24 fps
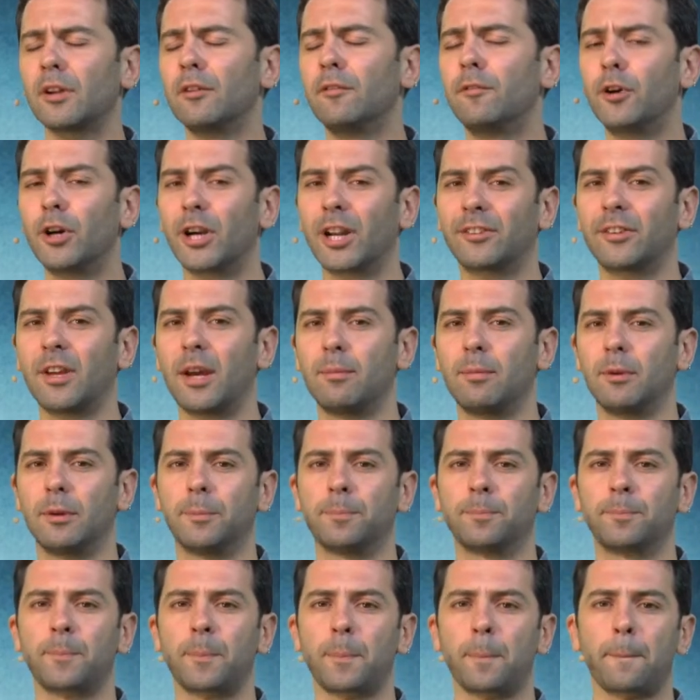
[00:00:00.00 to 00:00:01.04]
For example,
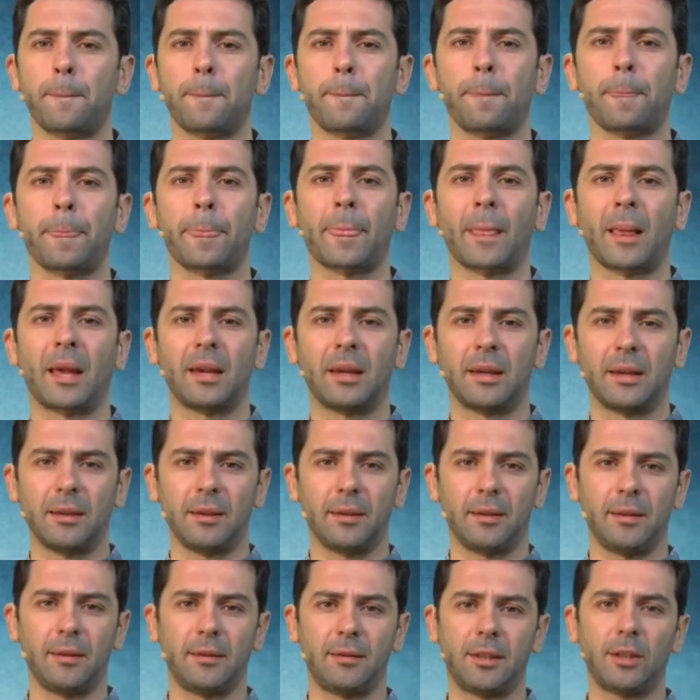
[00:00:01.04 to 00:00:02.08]

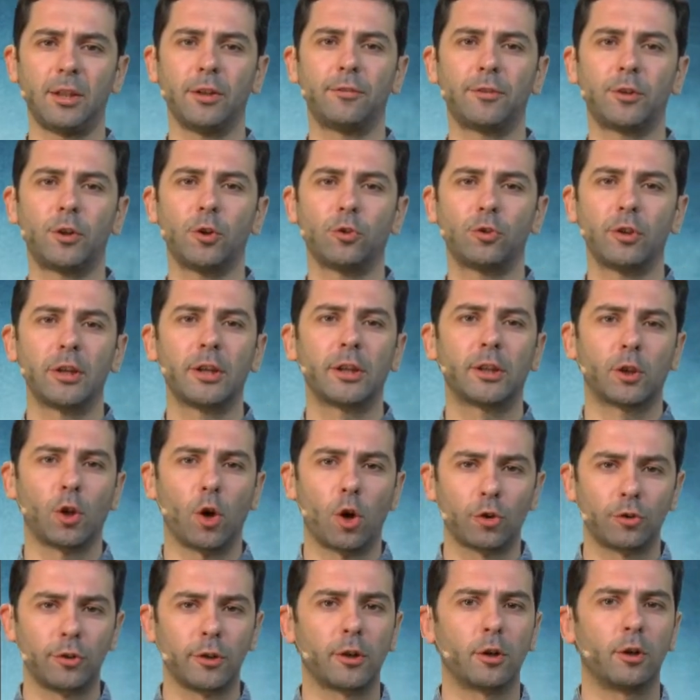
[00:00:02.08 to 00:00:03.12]
instead of using
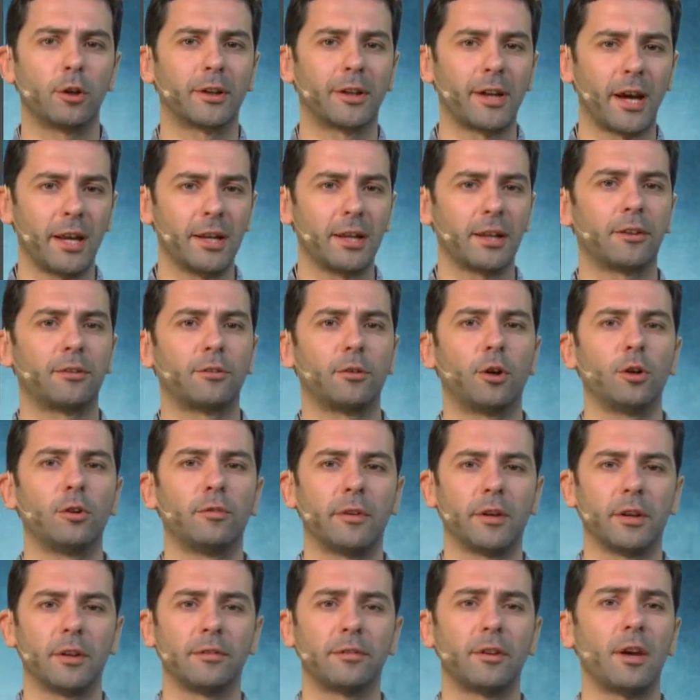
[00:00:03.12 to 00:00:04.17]
toxic organic
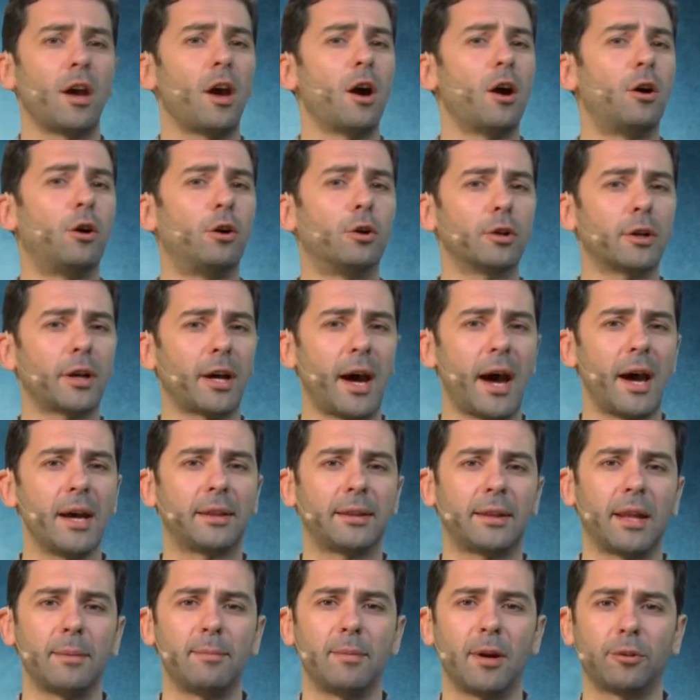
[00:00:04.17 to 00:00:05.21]
solvents or high
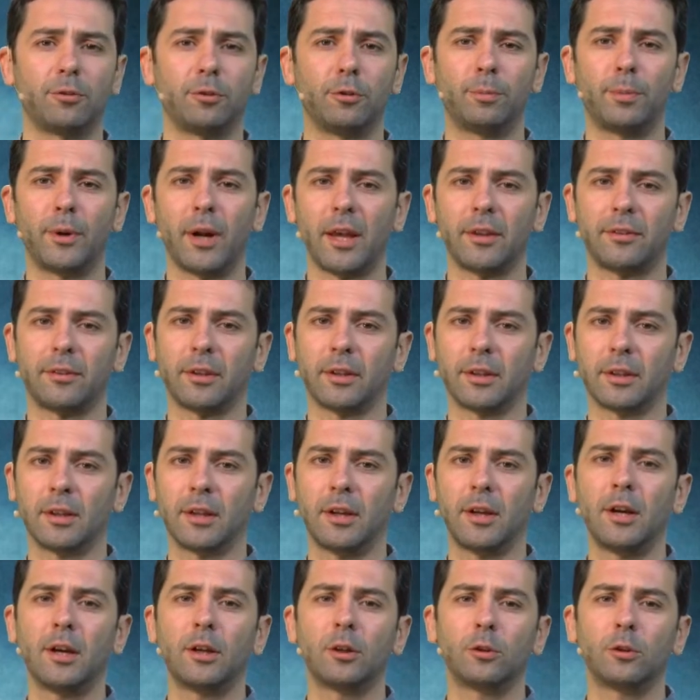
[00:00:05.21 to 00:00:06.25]
temperature pressing
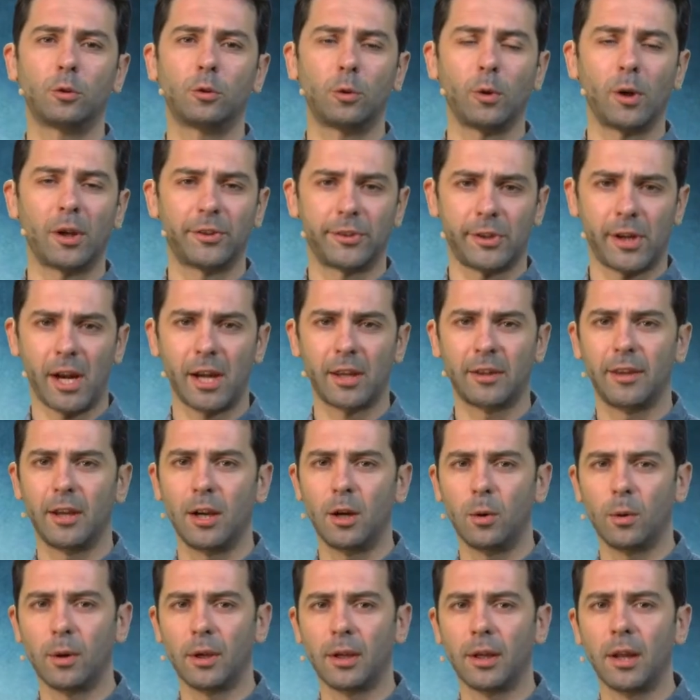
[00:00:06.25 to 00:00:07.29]
to extract the
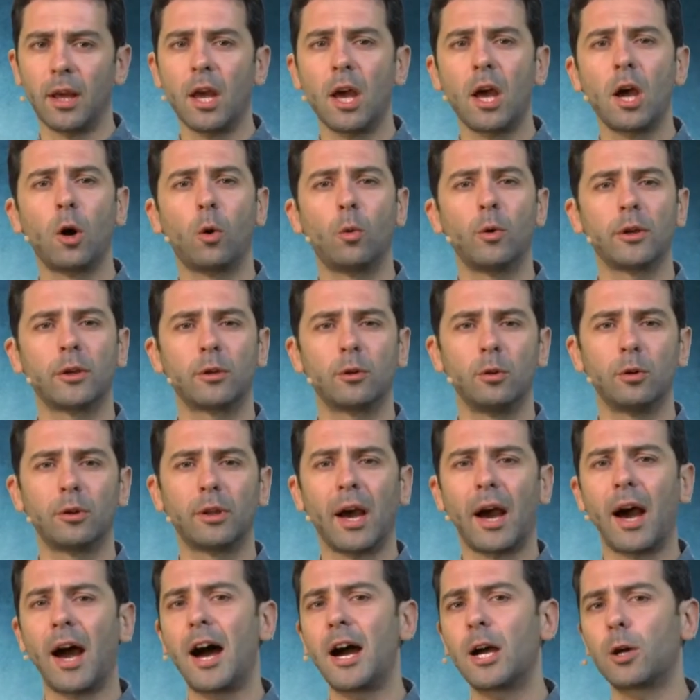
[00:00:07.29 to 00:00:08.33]
oil, we
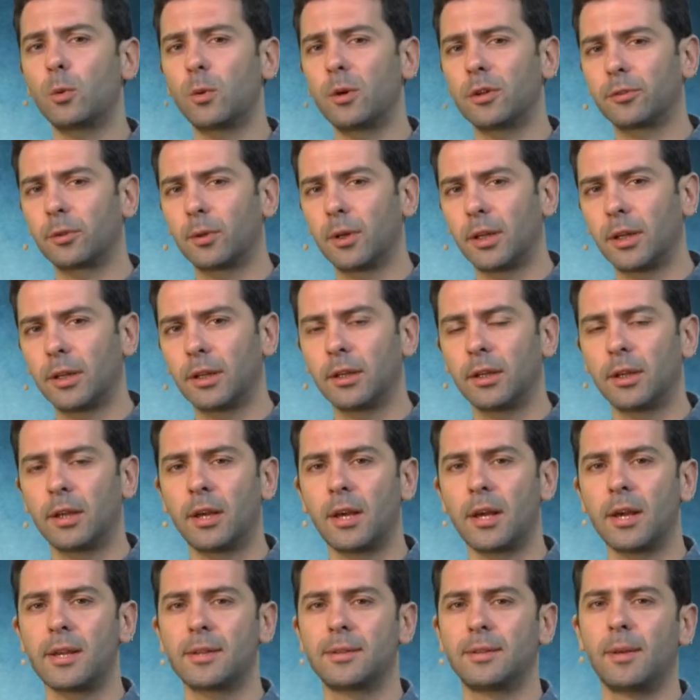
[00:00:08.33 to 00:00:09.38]
could aqueously
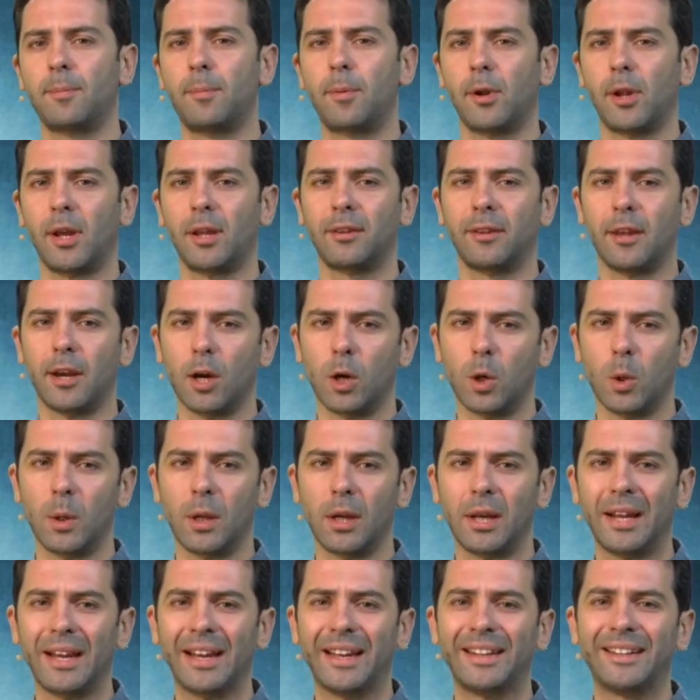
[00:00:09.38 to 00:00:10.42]
separate the
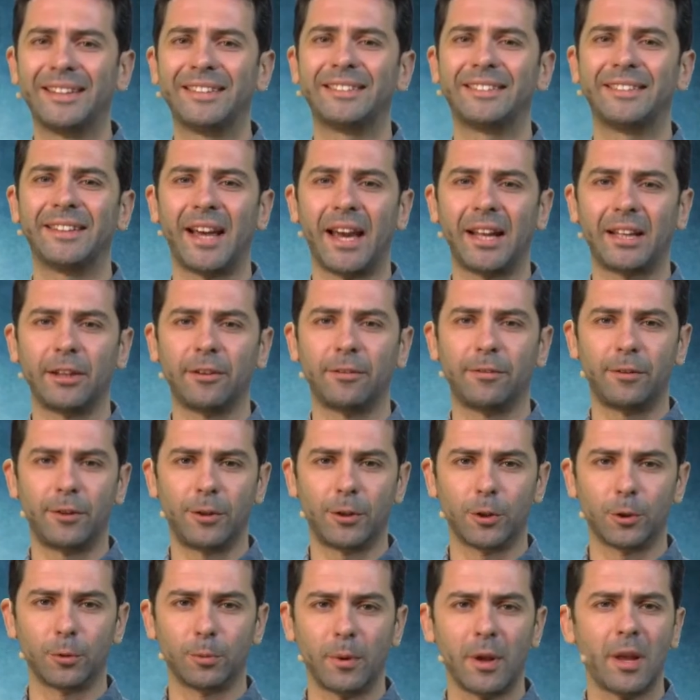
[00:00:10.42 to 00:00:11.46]
oil in its native
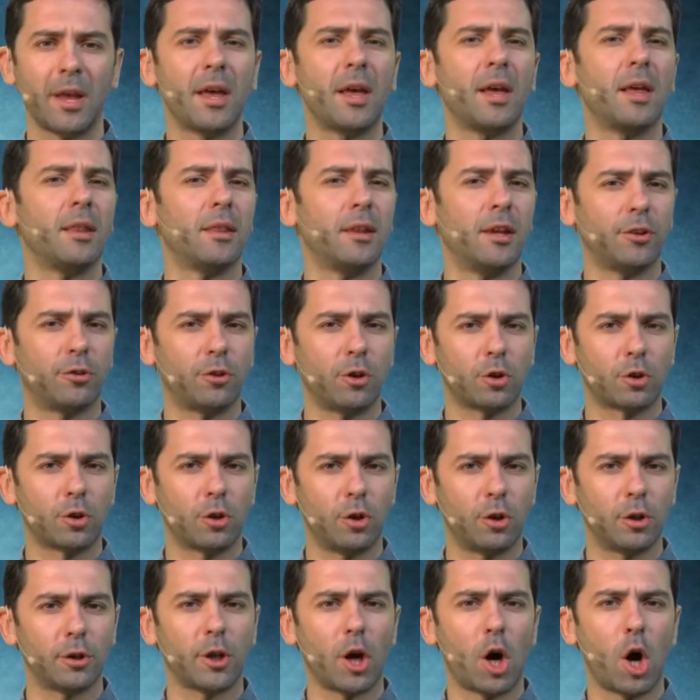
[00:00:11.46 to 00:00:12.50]
form, the so
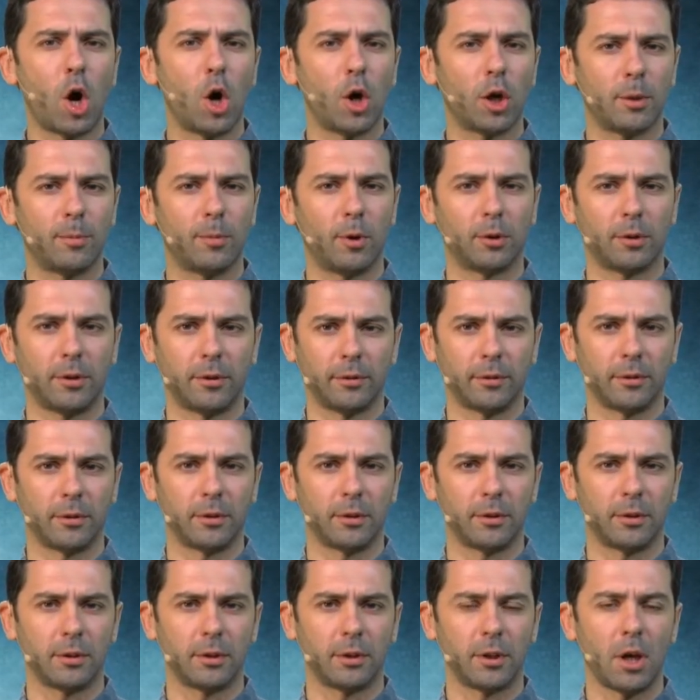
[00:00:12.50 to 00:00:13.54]
called oil bodies.
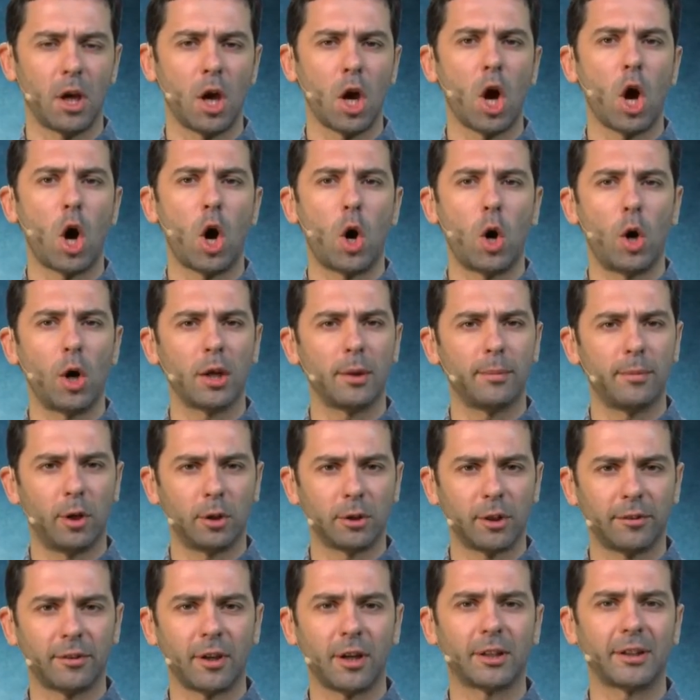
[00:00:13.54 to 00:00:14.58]
Oil
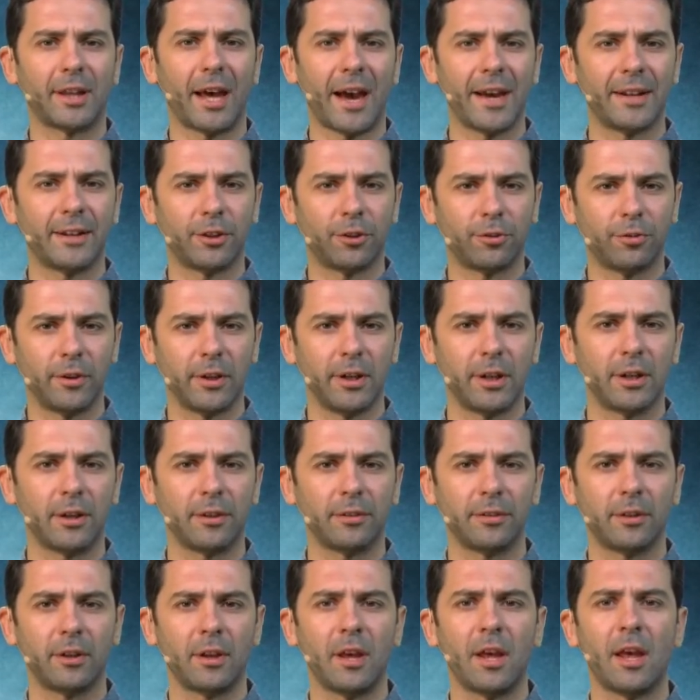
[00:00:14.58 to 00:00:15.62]
bodies are tiny
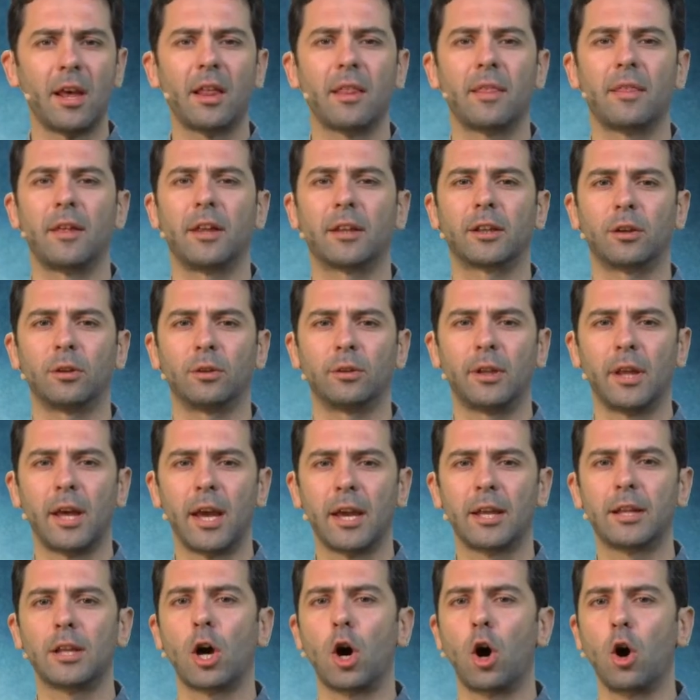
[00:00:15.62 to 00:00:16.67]
spheres that
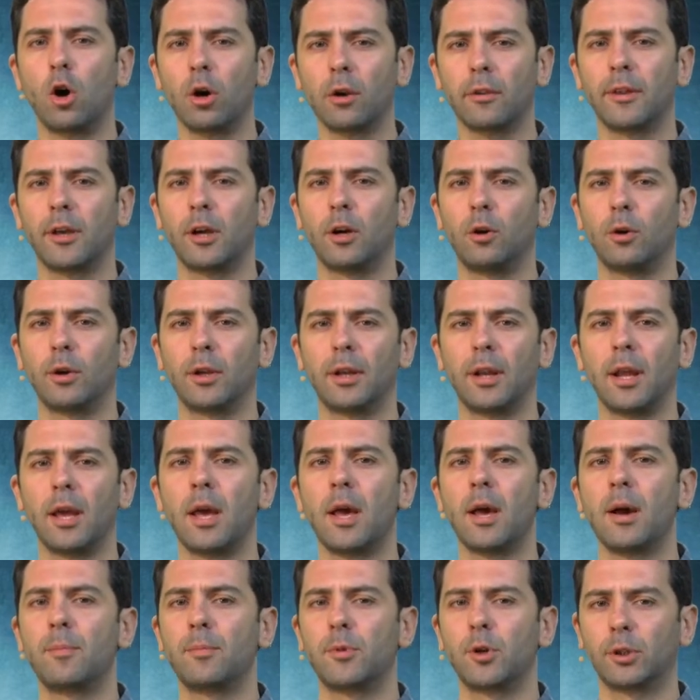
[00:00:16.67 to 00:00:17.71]
contain all the oil
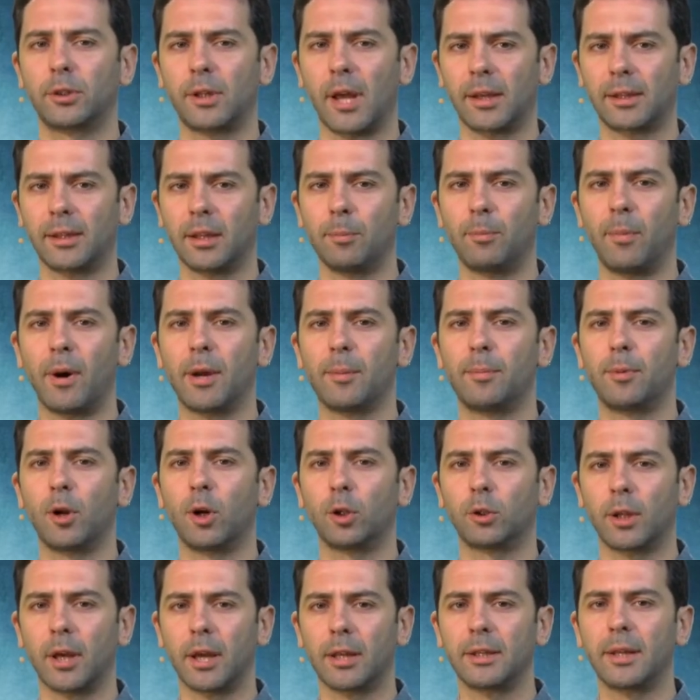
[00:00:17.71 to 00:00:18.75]
protected by
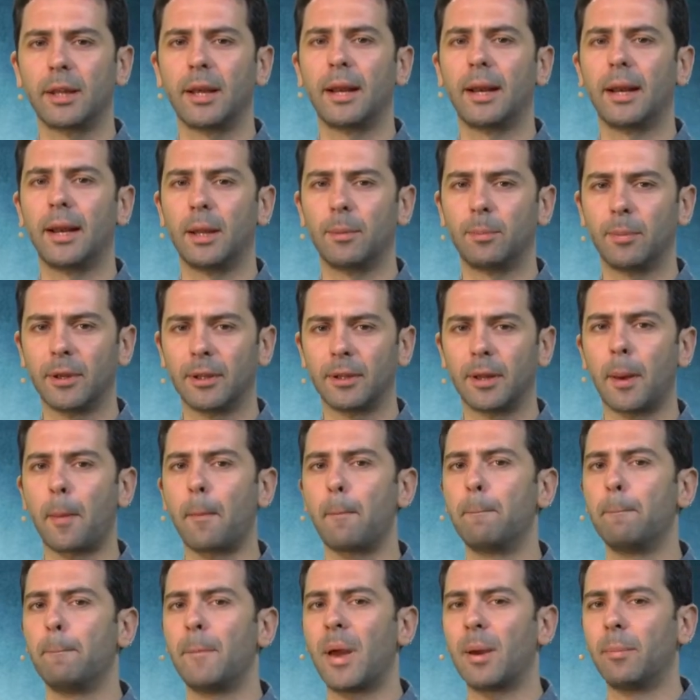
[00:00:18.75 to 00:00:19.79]
protein lipid
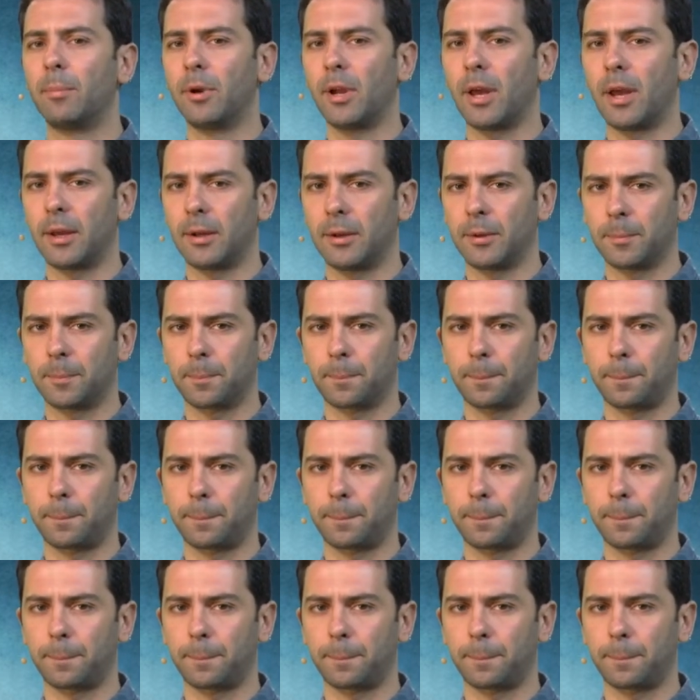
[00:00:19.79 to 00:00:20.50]
membrane.